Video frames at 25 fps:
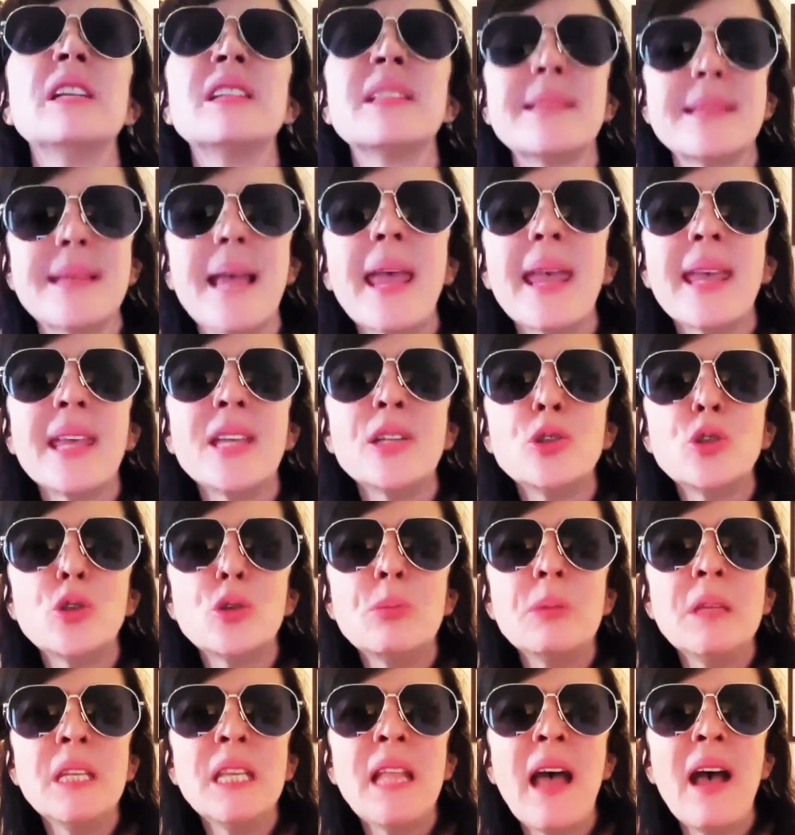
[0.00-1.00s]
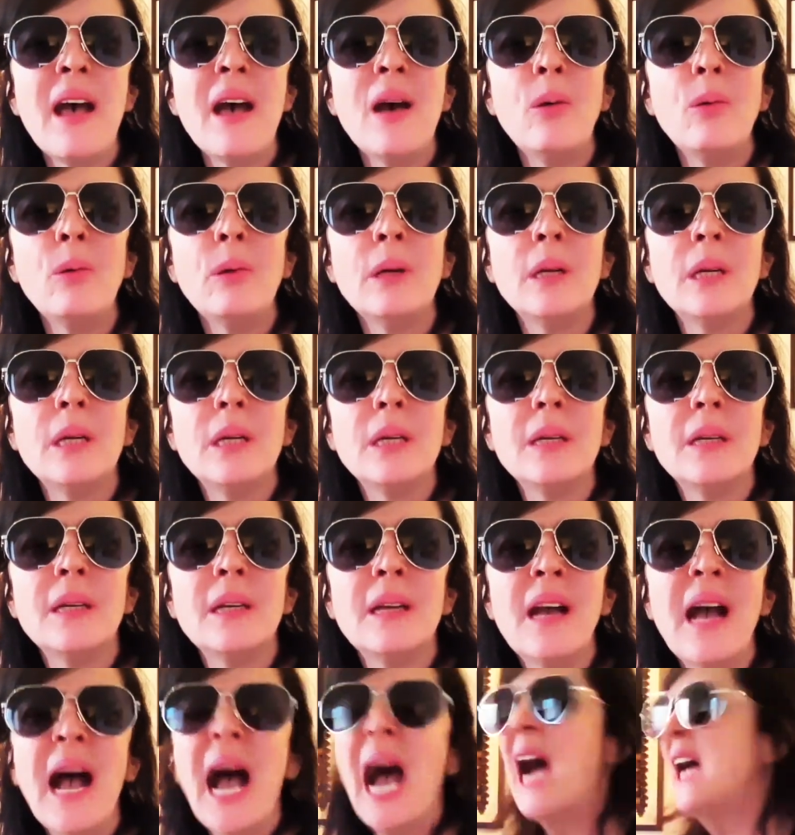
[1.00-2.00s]
saying to me now?
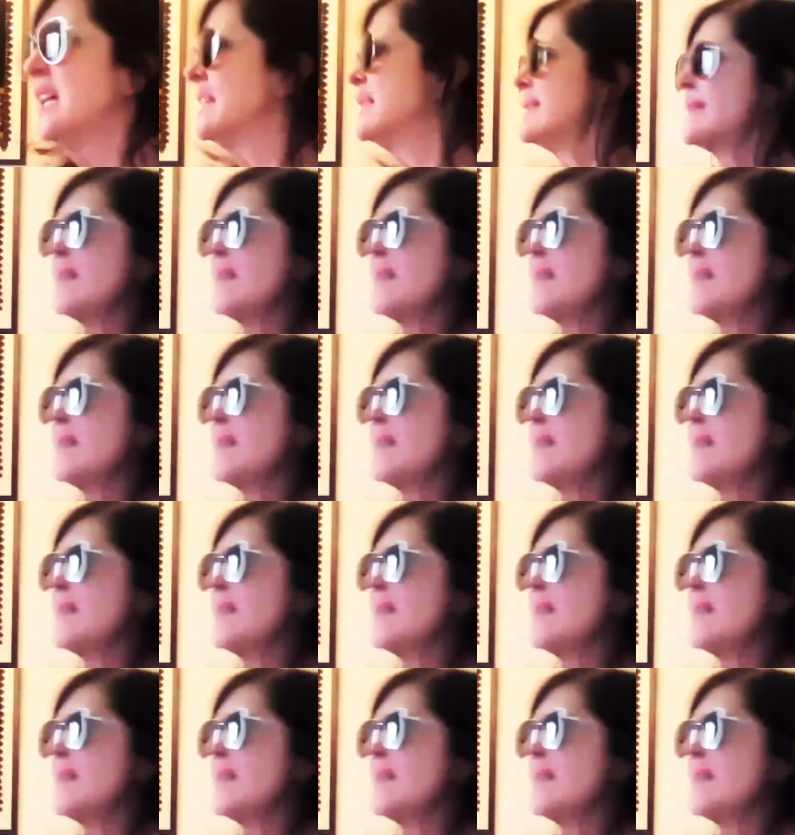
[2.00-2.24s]
On